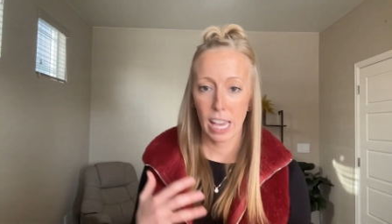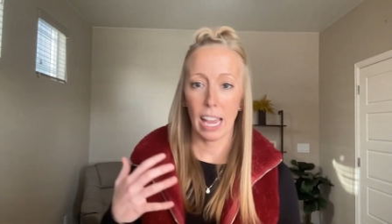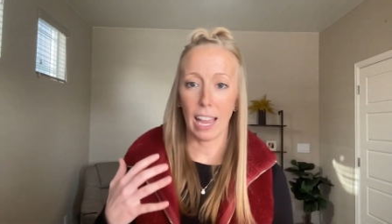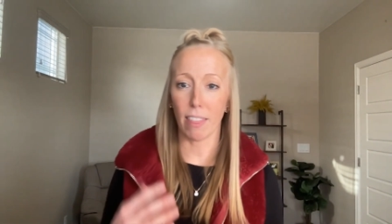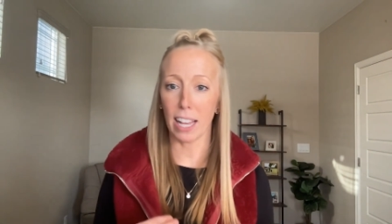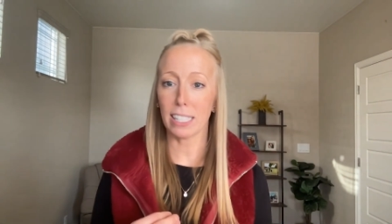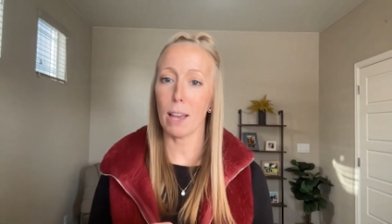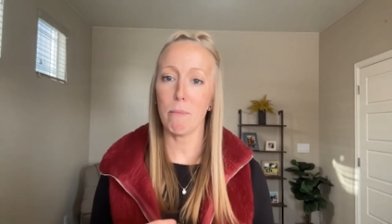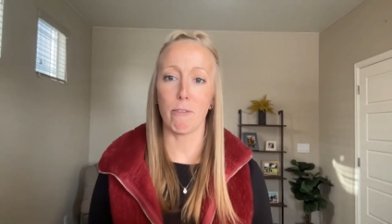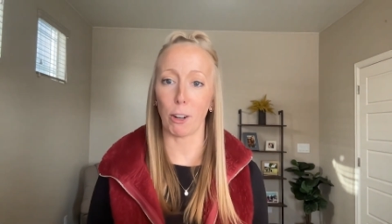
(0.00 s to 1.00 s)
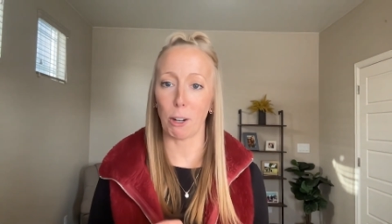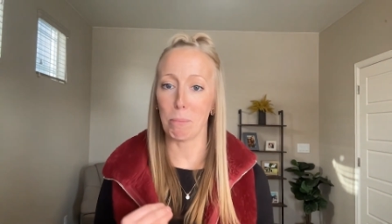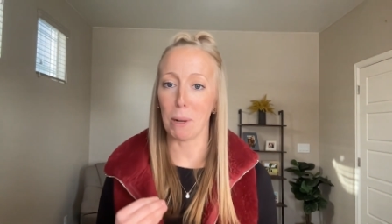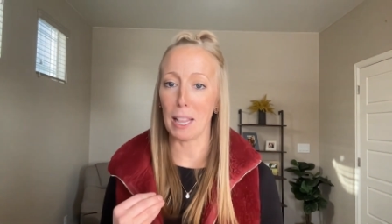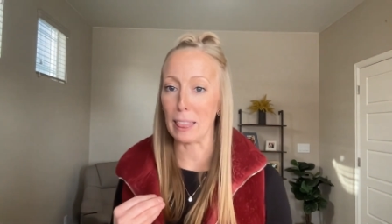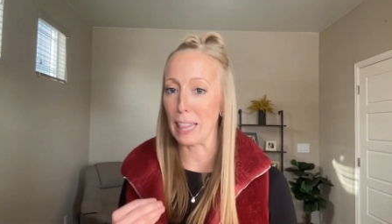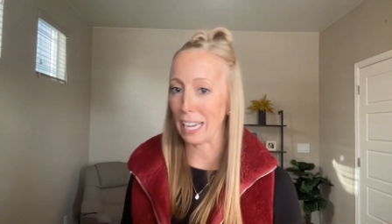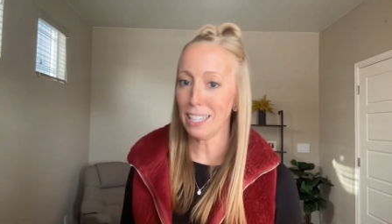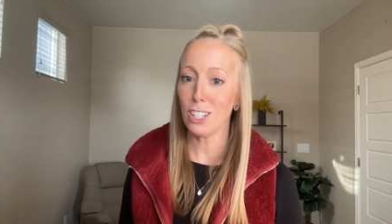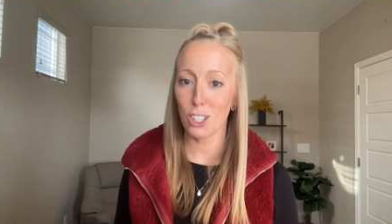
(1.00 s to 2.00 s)
unless I'm very
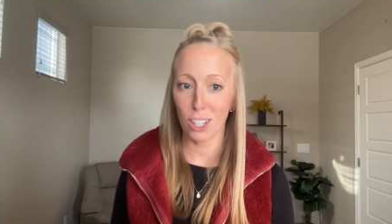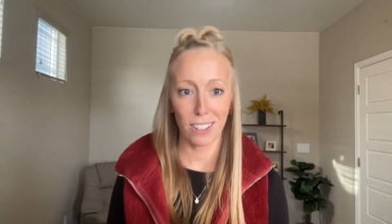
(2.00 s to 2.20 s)
polite